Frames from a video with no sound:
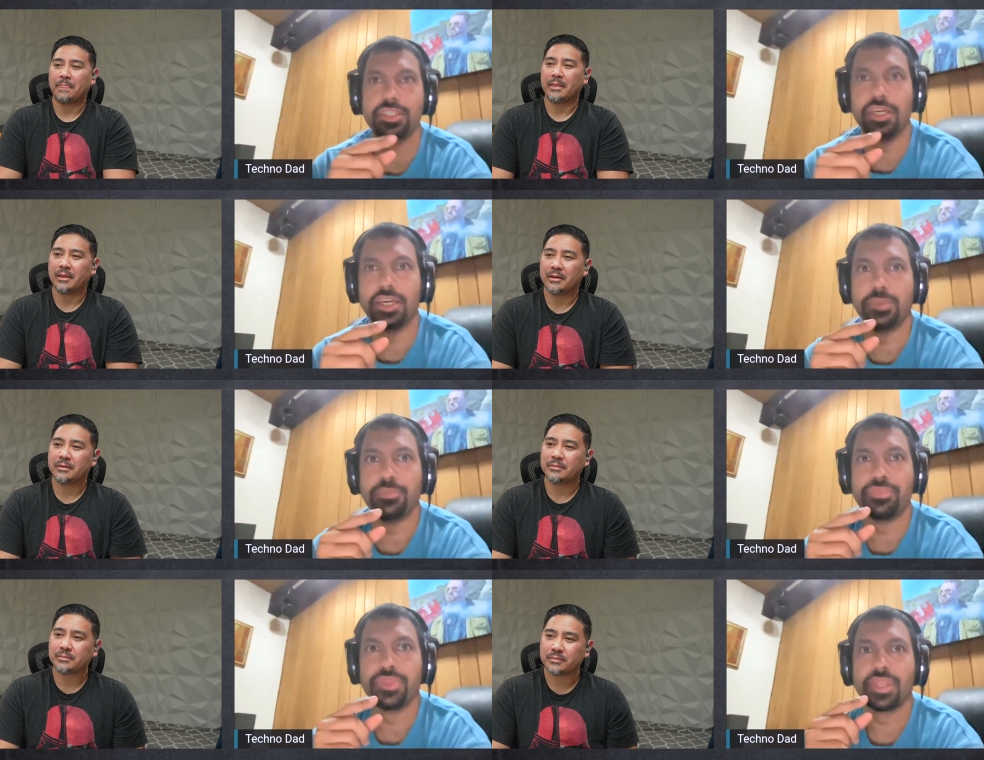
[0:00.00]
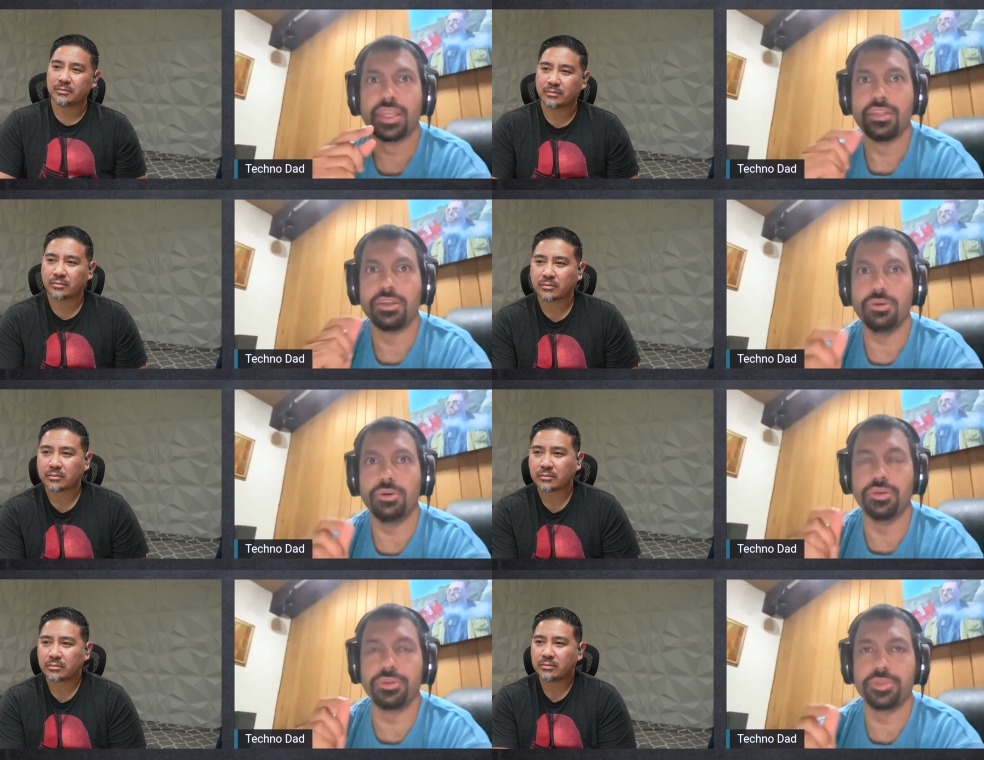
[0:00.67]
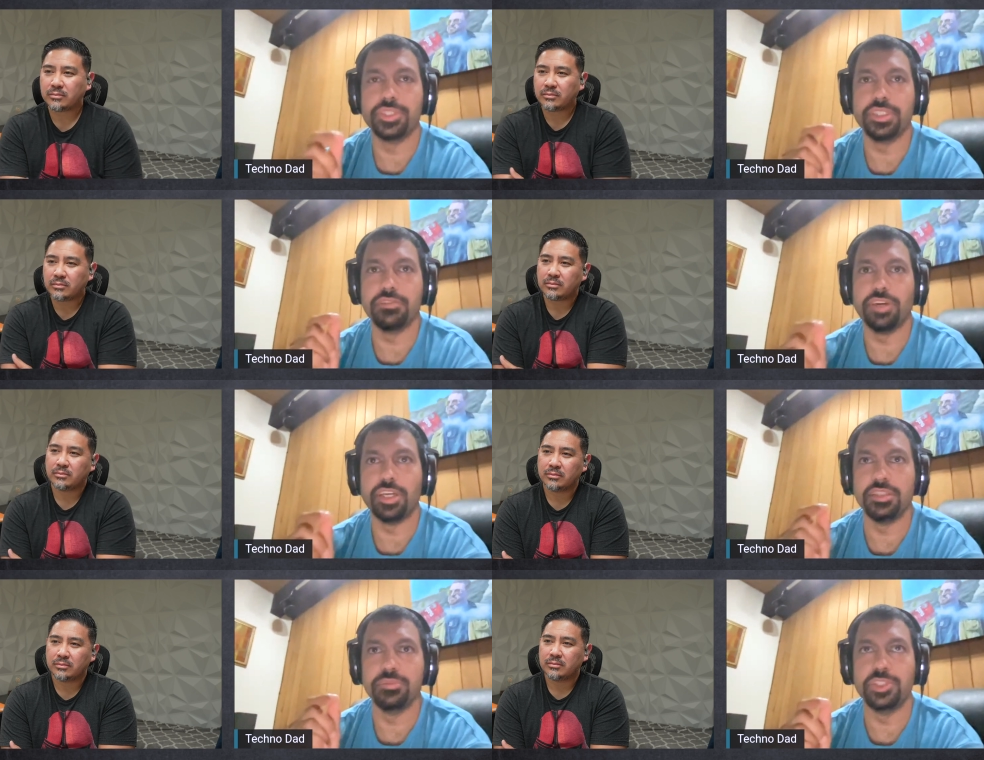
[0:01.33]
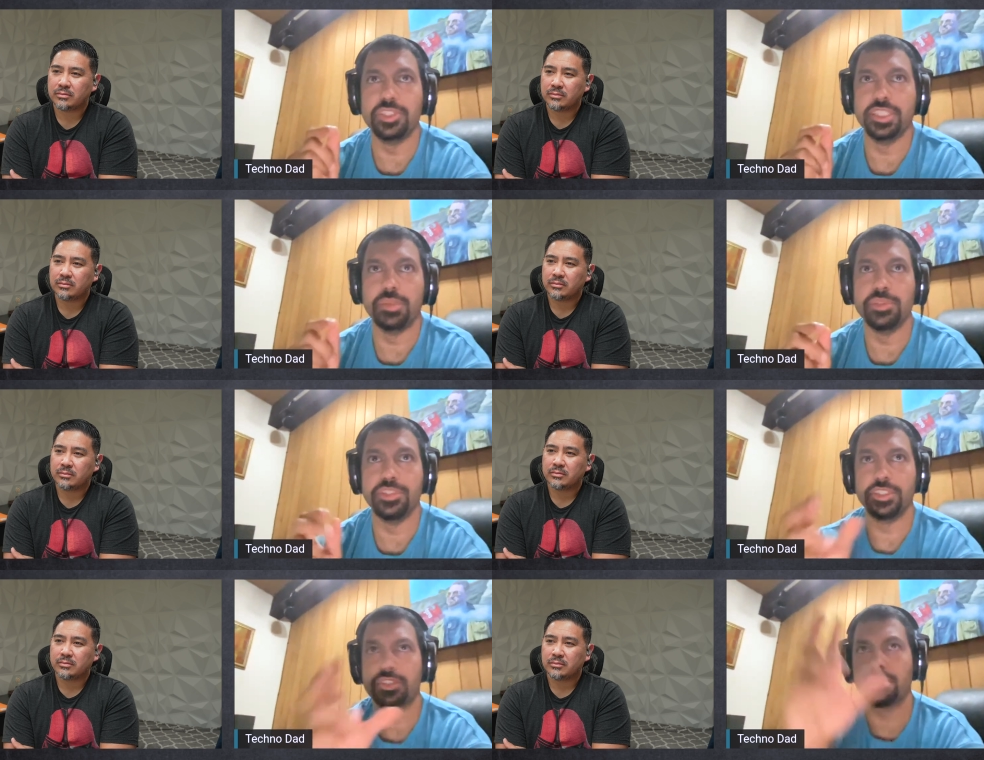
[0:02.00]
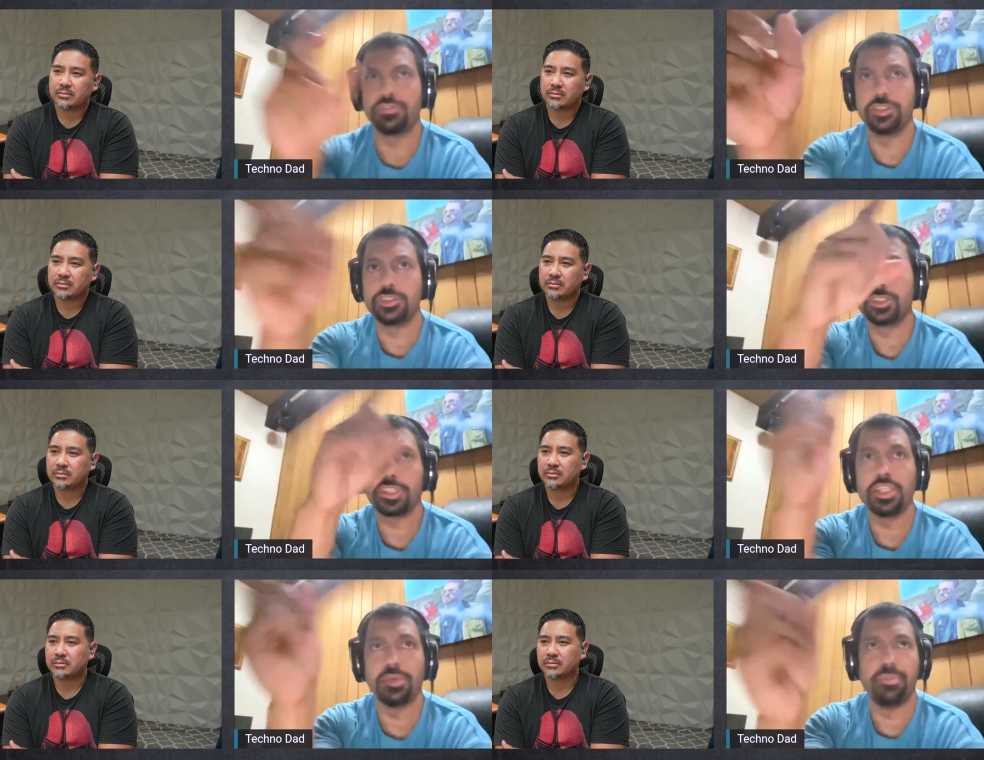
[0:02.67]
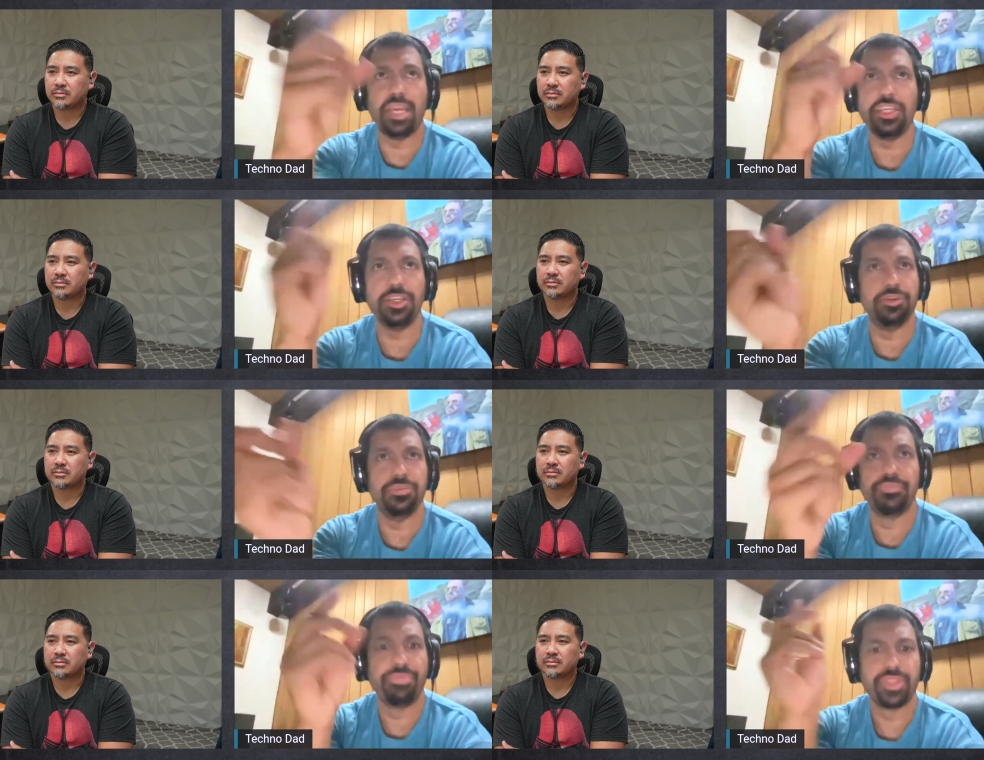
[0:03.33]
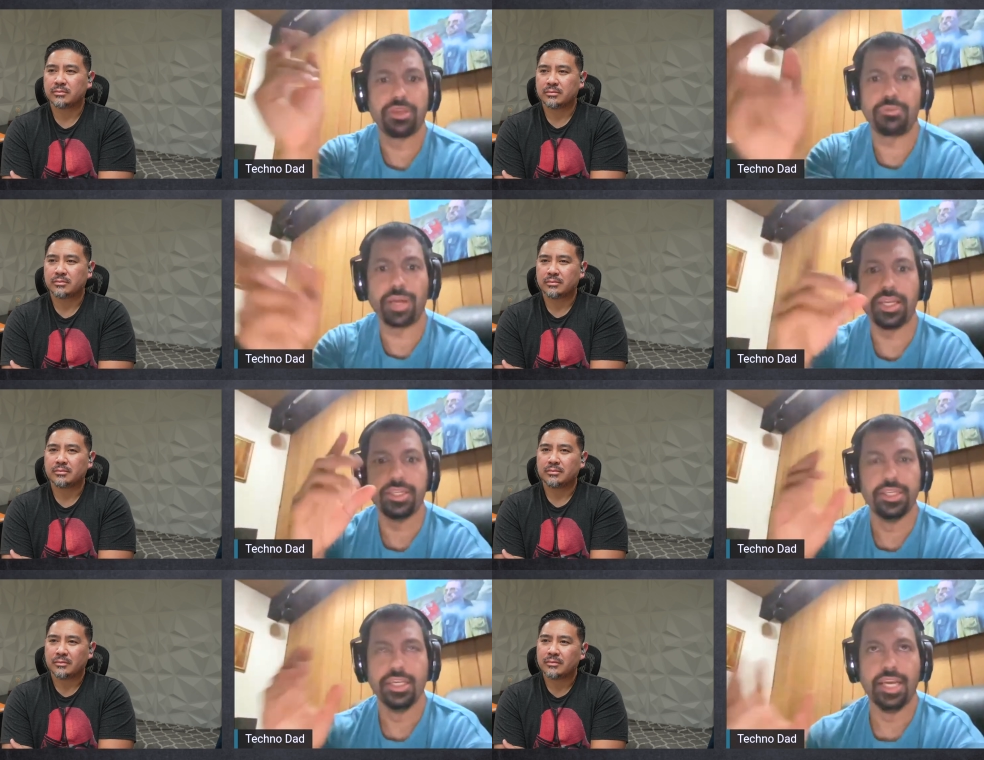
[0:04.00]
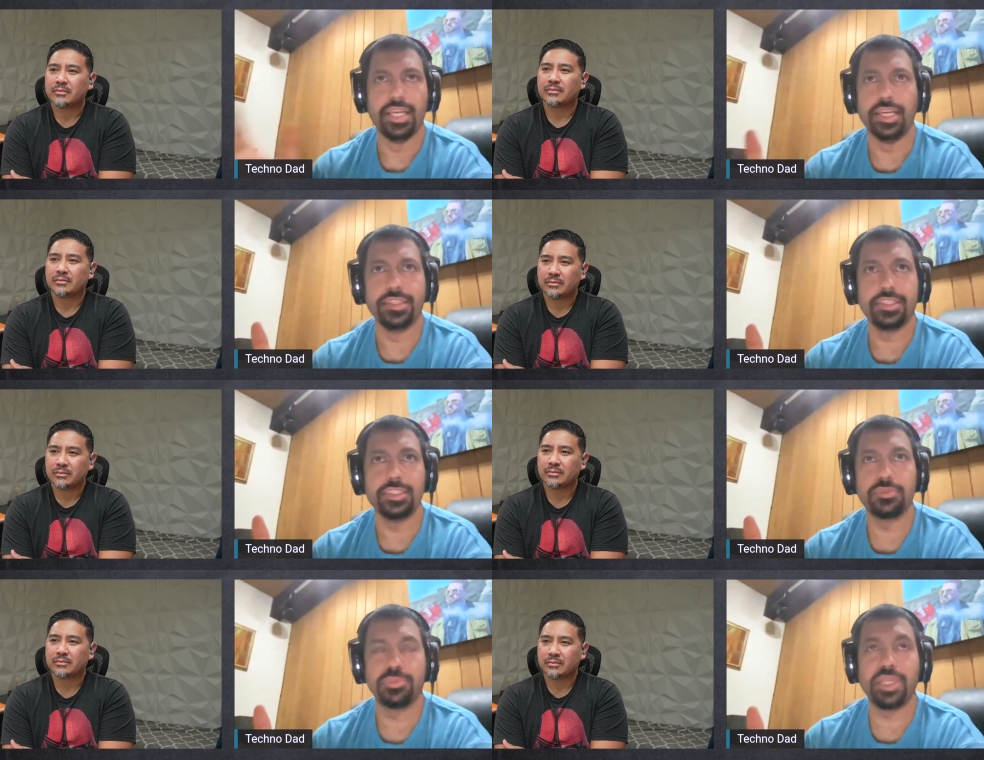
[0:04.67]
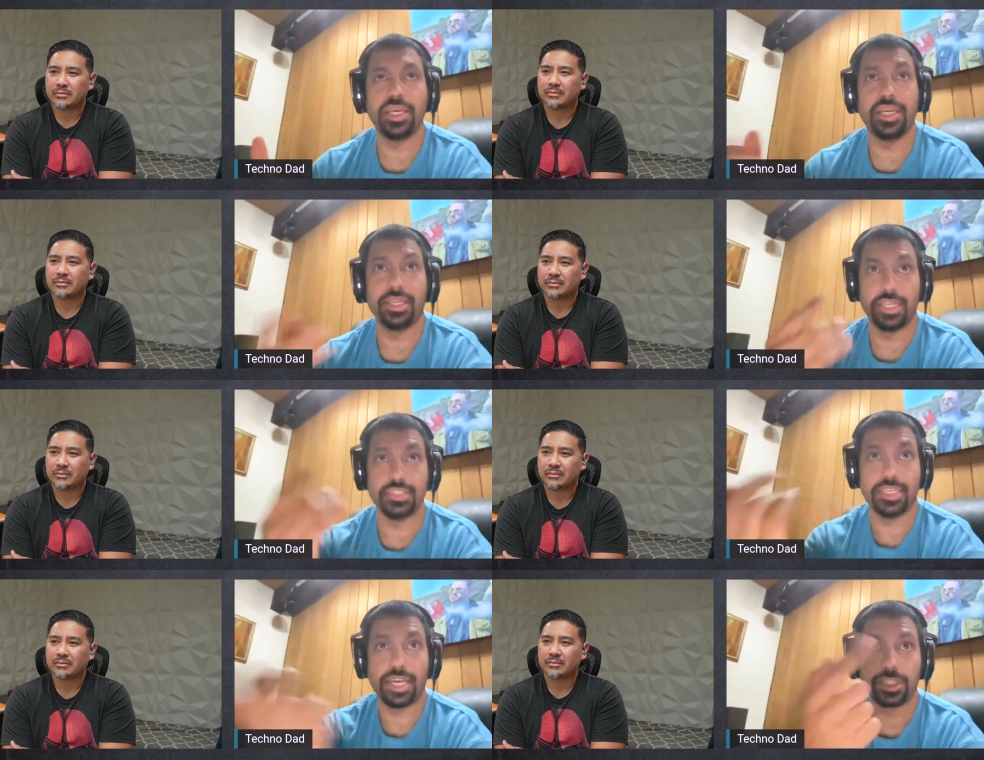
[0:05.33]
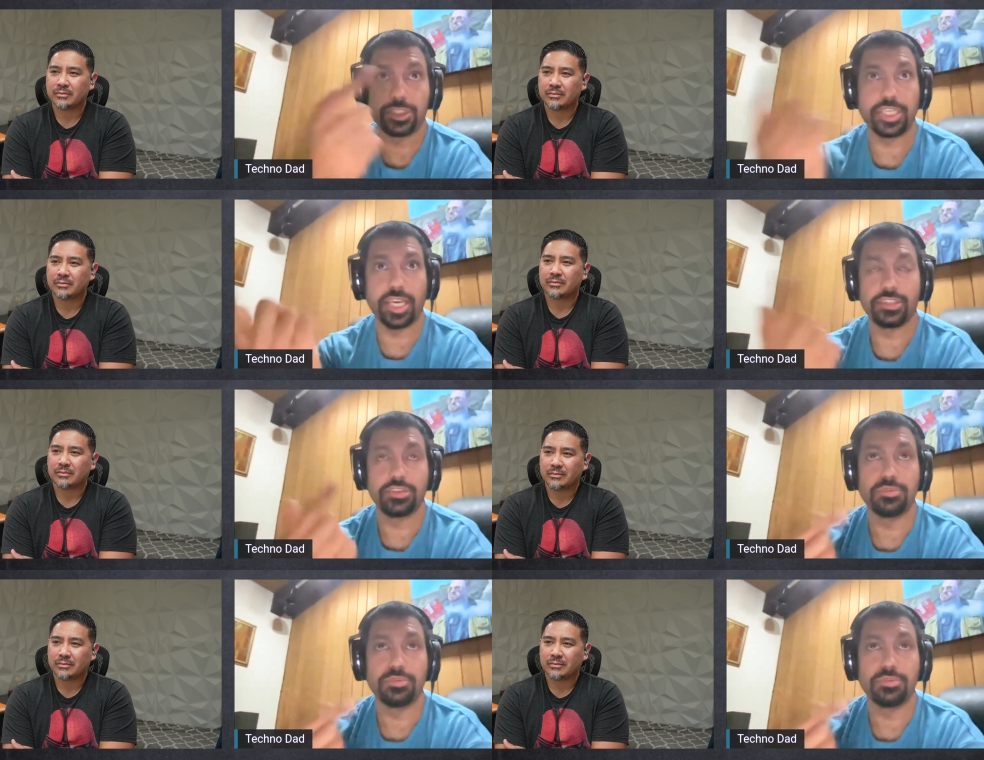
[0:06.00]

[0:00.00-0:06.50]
Speaker 1: the Auro-3D Volume 1 demo disc. If you're just on the menu, right, and nothing's playing, it actually has some